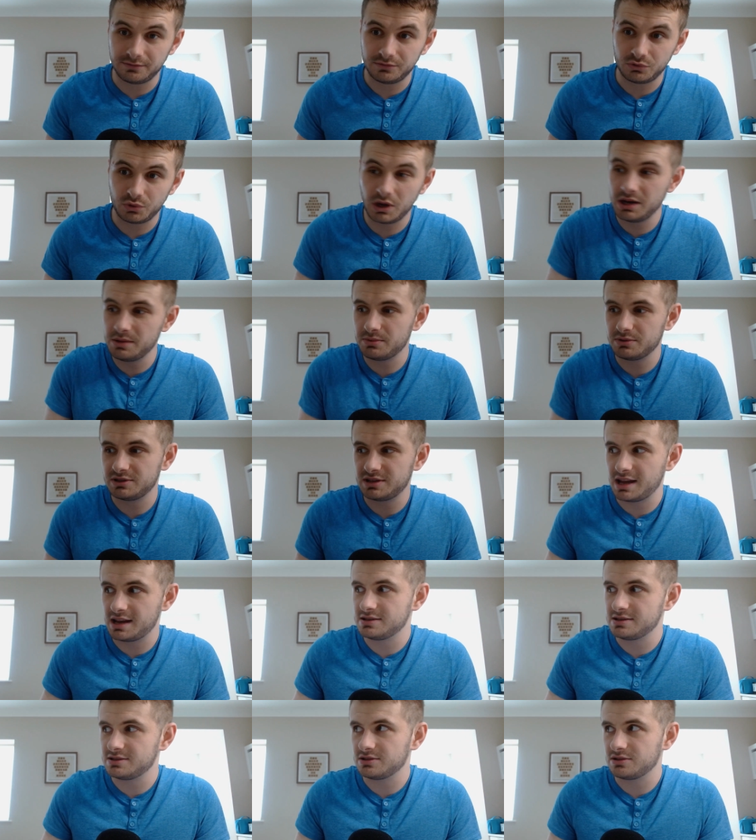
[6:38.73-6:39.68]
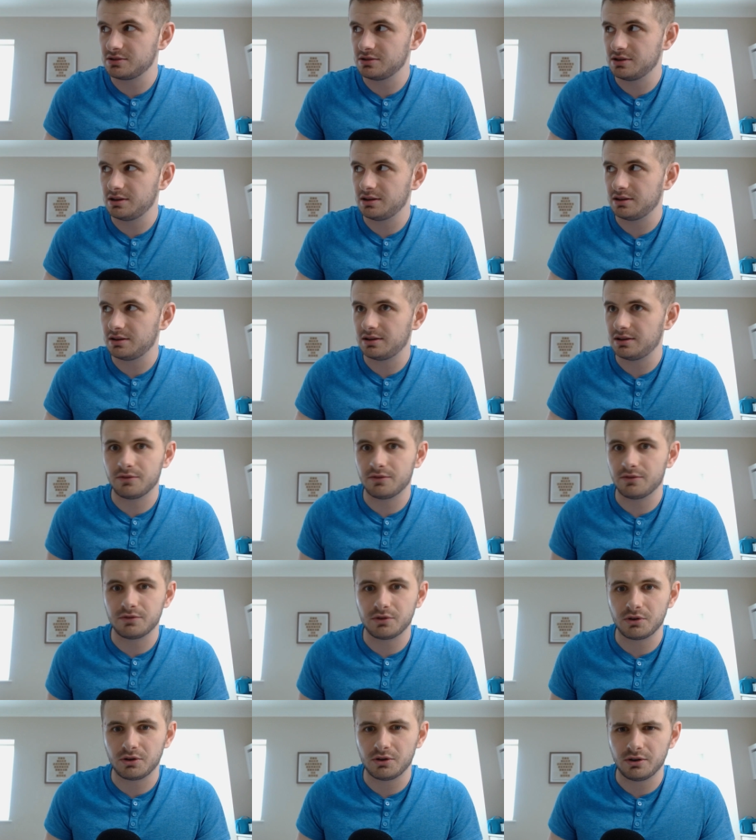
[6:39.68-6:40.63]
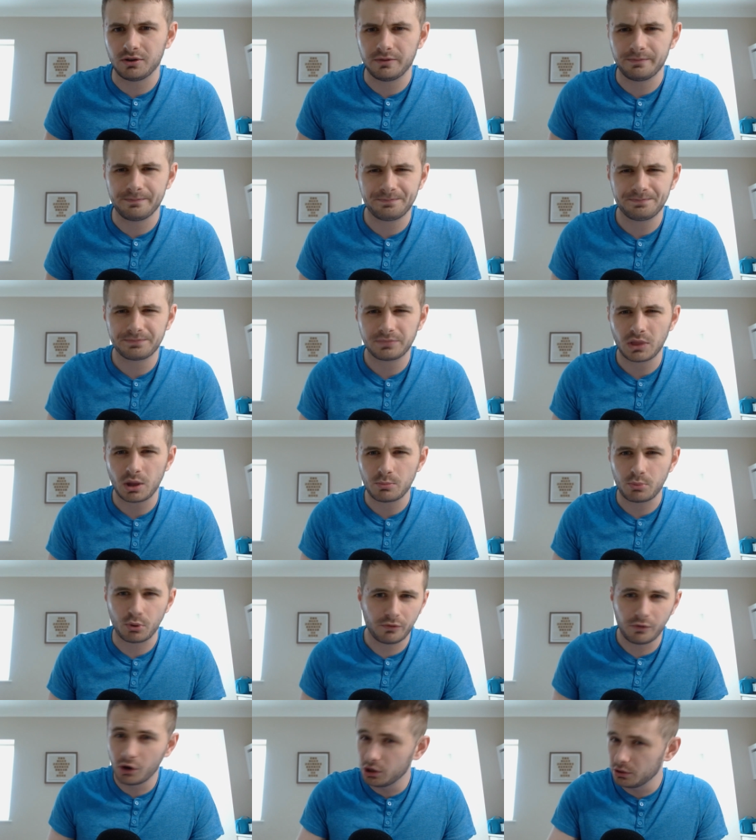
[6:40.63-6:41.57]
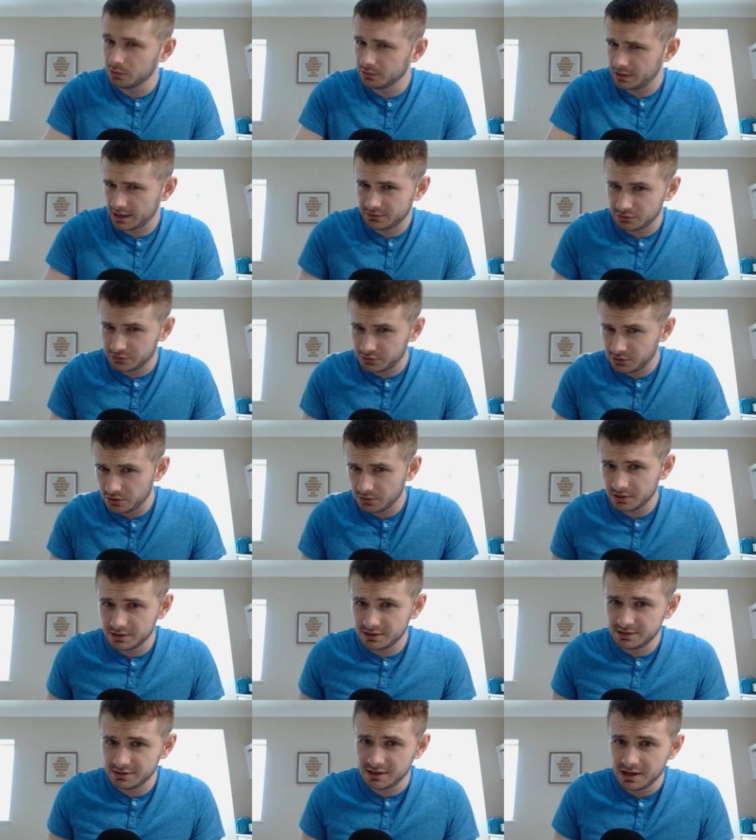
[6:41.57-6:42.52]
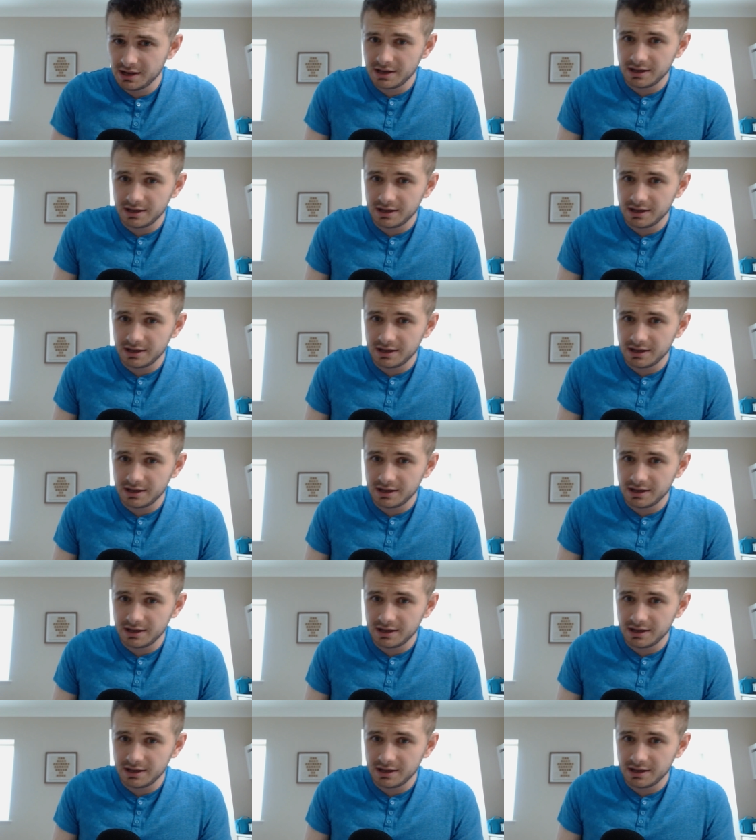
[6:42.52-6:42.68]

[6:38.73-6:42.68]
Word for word: 20% of your portfolio with Nexo tokens,